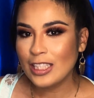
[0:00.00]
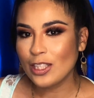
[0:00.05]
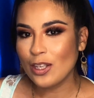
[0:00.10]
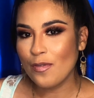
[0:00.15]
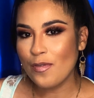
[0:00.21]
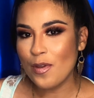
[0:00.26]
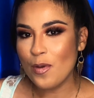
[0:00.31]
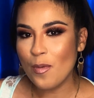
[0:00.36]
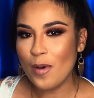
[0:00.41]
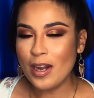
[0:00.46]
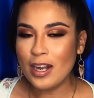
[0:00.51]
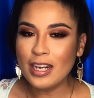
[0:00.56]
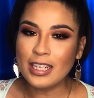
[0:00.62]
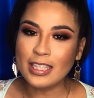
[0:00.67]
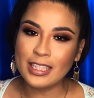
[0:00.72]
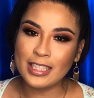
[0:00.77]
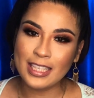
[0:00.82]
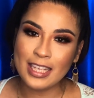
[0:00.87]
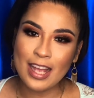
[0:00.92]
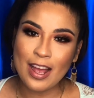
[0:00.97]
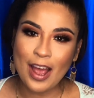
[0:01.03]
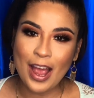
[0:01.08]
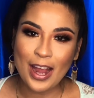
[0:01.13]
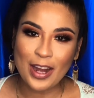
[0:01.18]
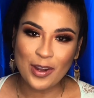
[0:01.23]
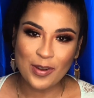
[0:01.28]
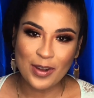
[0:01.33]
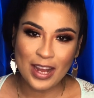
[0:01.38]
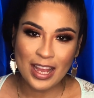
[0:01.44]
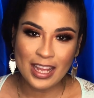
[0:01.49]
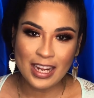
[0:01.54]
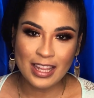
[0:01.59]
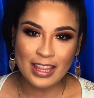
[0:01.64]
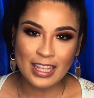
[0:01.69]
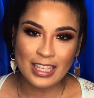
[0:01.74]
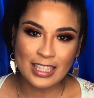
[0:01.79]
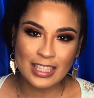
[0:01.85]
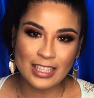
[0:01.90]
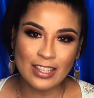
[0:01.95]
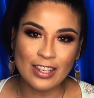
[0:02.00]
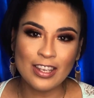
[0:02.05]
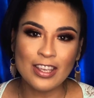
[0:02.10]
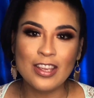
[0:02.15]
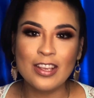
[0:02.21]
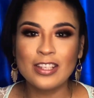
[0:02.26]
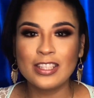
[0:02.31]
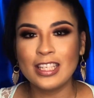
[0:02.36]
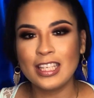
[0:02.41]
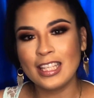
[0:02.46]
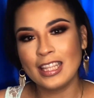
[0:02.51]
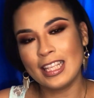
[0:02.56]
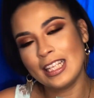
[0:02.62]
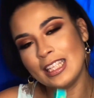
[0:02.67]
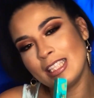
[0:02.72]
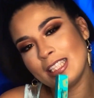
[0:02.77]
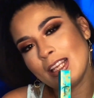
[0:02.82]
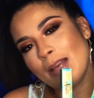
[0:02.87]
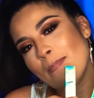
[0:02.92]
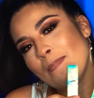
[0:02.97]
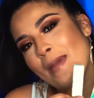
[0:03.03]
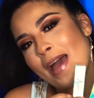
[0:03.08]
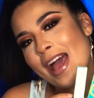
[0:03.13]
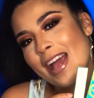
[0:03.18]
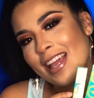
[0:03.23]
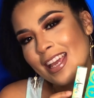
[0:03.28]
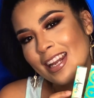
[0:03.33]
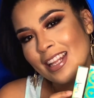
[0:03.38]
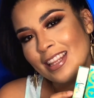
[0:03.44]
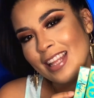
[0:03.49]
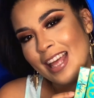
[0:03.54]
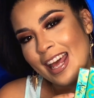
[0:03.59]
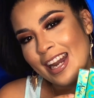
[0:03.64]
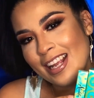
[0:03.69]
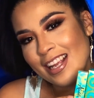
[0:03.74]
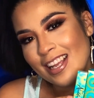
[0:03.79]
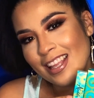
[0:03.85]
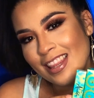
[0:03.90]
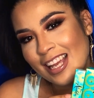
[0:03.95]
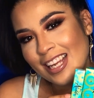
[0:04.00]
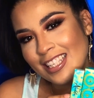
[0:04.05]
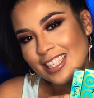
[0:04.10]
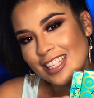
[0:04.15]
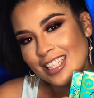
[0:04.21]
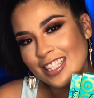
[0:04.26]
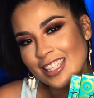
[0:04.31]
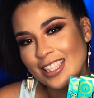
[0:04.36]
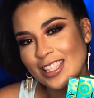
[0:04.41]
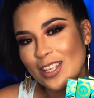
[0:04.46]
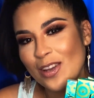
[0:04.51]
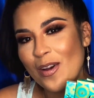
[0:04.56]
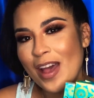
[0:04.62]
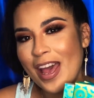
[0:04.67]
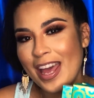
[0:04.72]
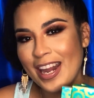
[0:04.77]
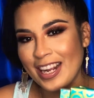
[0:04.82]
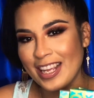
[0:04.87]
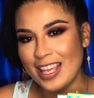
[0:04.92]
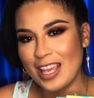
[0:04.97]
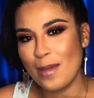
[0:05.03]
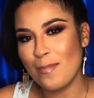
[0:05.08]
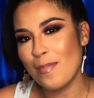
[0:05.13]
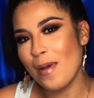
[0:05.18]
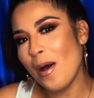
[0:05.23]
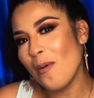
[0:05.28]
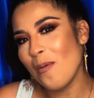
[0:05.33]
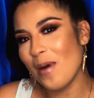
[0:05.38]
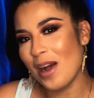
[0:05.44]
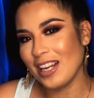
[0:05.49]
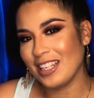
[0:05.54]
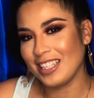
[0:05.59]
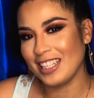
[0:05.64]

So if you wanted to see how I created this look using this MAC and Aladdin collection, just go ahead and keep on watching.